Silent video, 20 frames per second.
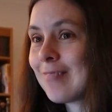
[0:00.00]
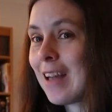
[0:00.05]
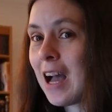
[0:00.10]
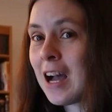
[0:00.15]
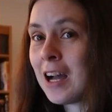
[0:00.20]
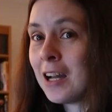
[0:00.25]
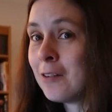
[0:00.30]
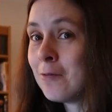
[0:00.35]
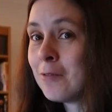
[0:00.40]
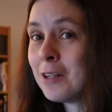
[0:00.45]

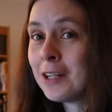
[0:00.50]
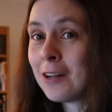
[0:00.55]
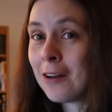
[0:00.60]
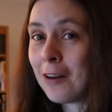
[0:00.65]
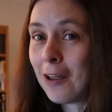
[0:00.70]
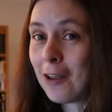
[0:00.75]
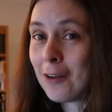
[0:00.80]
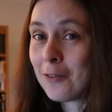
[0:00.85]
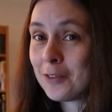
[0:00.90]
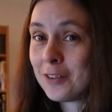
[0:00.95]
I read a
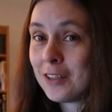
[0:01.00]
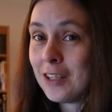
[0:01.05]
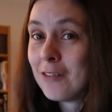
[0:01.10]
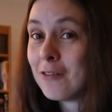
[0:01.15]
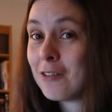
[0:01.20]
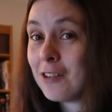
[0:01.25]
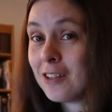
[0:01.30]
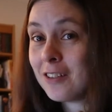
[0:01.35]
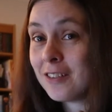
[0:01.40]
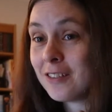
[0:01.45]
lot of
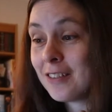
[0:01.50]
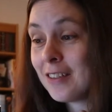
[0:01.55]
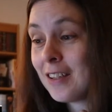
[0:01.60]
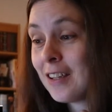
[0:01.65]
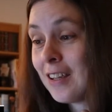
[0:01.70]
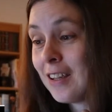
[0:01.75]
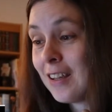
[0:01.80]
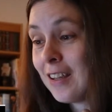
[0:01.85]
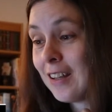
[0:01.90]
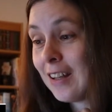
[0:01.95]
series.
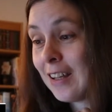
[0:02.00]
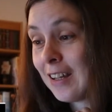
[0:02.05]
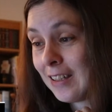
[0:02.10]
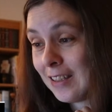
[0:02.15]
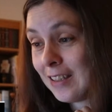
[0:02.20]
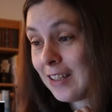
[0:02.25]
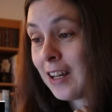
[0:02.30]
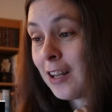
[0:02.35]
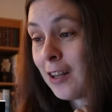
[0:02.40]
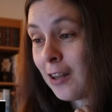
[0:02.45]

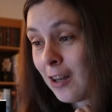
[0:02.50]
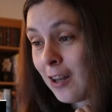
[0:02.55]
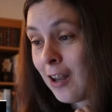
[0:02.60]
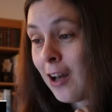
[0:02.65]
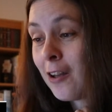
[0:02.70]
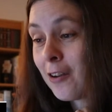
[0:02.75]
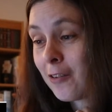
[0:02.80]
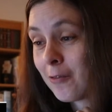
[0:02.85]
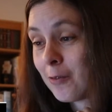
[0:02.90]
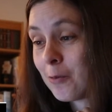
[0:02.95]
Like, a
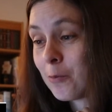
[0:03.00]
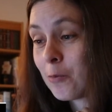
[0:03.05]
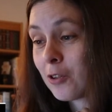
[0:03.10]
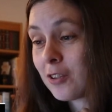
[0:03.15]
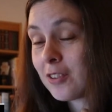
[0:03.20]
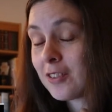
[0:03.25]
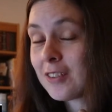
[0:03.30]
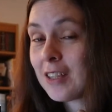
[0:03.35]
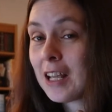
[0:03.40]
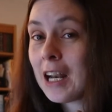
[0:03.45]
lot of the
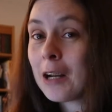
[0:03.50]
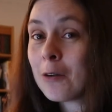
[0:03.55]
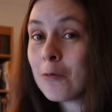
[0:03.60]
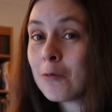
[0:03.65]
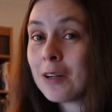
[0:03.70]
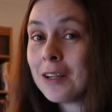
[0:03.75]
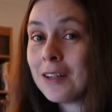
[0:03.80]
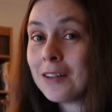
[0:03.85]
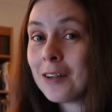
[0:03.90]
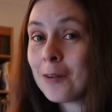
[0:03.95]
books that I
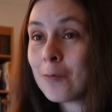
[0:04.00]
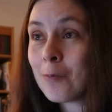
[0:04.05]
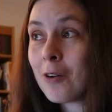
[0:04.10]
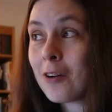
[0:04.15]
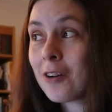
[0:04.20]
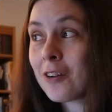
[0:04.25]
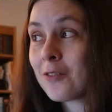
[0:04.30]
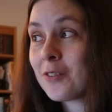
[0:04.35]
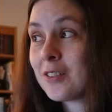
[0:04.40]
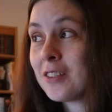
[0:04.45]
read are
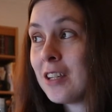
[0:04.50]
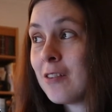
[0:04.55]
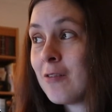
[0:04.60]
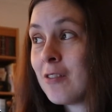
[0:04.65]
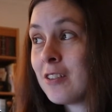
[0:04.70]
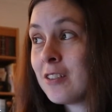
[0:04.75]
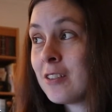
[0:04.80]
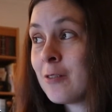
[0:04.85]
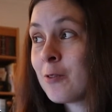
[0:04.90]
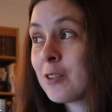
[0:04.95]
part of
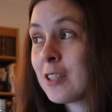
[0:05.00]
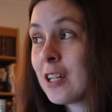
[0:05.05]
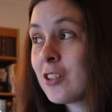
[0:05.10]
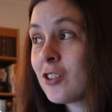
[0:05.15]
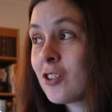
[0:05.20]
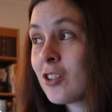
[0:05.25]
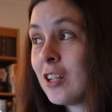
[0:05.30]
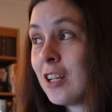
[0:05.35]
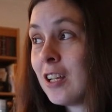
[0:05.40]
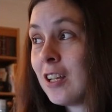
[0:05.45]
series. It was
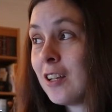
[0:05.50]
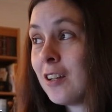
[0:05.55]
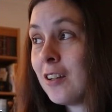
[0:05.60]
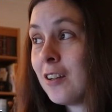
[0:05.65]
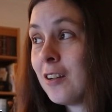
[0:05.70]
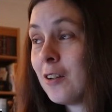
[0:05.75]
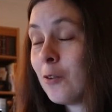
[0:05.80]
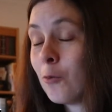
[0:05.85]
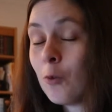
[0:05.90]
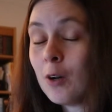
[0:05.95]
actually
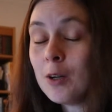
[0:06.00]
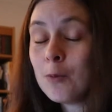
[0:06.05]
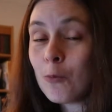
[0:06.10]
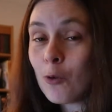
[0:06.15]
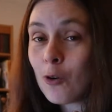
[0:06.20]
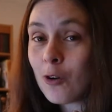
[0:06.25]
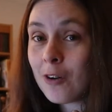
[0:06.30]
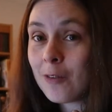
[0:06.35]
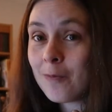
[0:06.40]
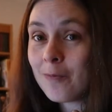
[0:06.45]
way
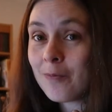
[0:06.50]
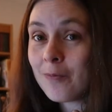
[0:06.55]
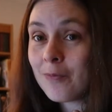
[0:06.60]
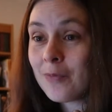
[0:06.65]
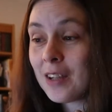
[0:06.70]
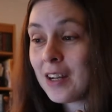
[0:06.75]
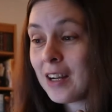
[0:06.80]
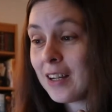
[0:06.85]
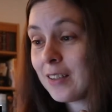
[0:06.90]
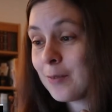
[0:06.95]
more
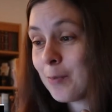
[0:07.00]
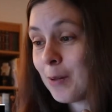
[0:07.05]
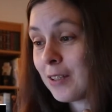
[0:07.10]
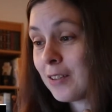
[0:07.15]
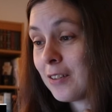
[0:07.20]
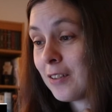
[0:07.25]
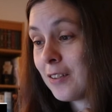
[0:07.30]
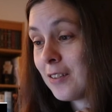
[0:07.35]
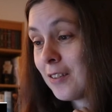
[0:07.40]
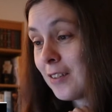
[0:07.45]
than I
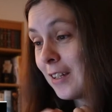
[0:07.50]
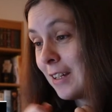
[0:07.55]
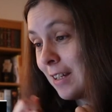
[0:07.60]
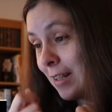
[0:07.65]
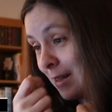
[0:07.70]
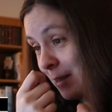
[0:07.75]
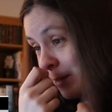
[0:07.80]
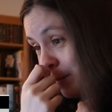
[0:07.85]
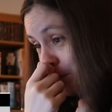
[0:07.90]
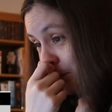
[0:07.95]
expected.
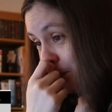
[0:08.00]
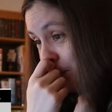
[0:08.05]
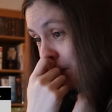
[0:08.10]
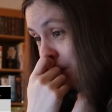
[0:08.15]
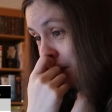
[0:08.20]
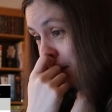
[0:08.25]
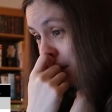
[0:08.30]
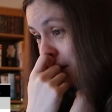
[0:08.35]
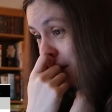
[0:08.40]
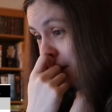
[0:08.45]

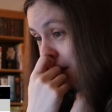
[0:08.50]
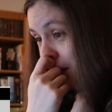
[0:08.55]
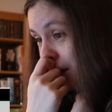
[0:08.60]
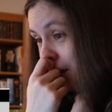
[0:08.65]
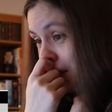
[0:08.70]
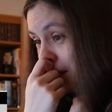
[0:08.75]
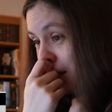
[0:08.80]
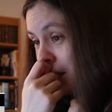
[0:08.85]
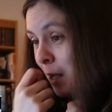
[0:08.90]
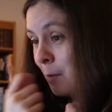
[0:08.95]

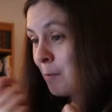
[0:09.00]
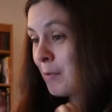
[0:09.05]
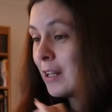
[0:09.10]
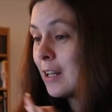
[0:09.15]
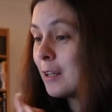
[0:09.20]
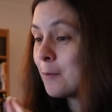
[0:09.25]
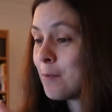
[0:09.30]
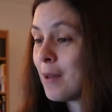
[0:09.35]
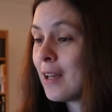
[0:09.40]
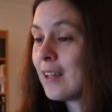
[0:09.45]
I
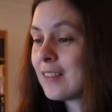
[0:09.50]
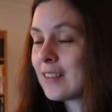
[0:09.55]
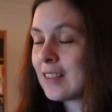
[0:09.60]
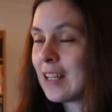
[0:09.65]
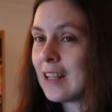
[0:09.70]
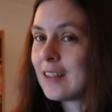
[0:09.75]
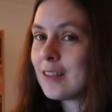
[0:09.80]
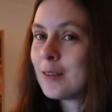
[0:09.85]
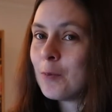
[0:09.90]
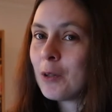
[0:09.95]
mean, it makes
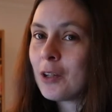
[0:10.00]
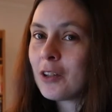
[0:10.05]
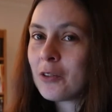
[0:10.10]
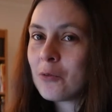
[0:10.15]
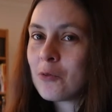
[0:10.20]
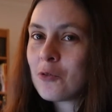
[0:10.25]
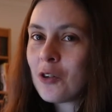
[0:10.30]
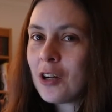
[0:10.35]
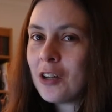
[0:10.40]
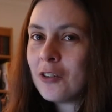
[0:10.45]
sense because
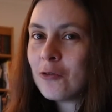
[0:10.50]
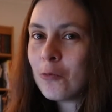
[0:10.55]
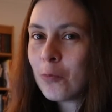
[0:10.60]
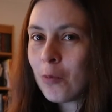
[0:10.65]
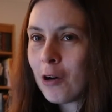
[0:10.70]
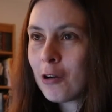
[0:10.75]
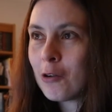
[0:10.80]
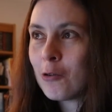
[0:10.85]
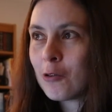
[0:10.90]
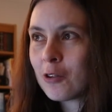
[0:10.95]
I'm trying to
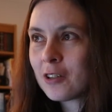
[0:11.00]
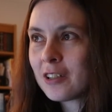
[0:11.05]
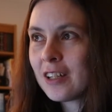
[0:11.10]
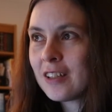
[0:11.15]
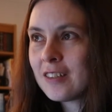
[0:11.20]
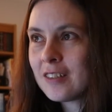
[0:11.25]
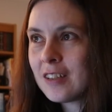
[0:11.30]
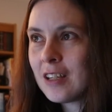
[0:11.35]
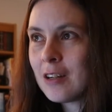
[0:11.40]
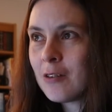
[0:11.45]

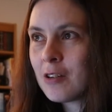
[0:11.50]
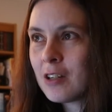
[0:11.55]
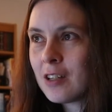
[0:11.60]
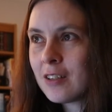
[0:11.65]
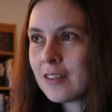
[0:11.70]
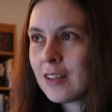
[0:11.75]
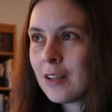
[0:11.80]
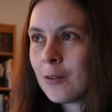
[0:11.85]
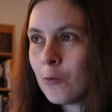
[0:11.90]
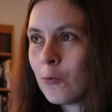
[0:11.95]
prioritize
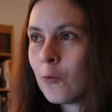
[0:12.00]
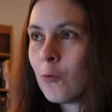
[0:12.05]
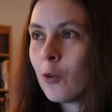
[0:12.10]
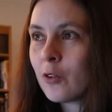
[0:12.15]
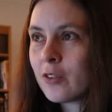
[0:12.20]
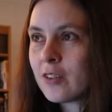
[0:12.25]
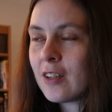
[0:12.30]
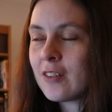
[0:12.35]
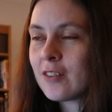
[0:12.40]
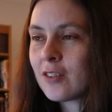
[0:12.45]
series, and
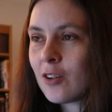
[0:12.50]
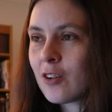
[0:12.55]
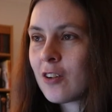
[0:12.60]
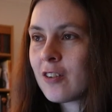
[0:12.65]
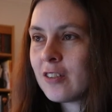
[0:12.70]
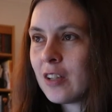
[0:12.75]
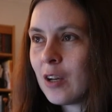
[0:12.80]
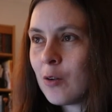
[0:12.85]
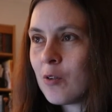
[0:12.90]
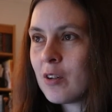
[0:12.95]
once I start
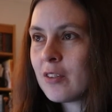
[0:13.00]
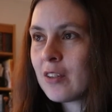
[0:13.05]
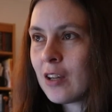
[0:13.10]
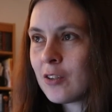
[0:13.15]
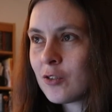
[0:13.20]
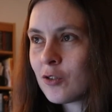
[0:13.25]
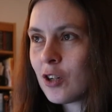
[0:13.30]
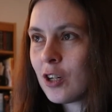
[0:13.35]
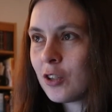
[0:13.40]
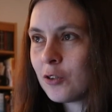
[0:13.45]
a series, I
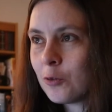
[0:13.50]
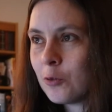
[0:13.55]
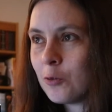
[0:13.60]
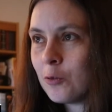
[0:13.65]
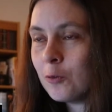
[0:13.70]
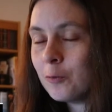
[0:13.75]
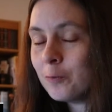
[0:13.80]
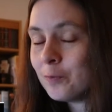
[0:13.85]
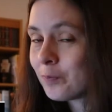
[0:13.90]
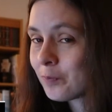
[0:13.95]
try
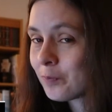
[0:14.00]
to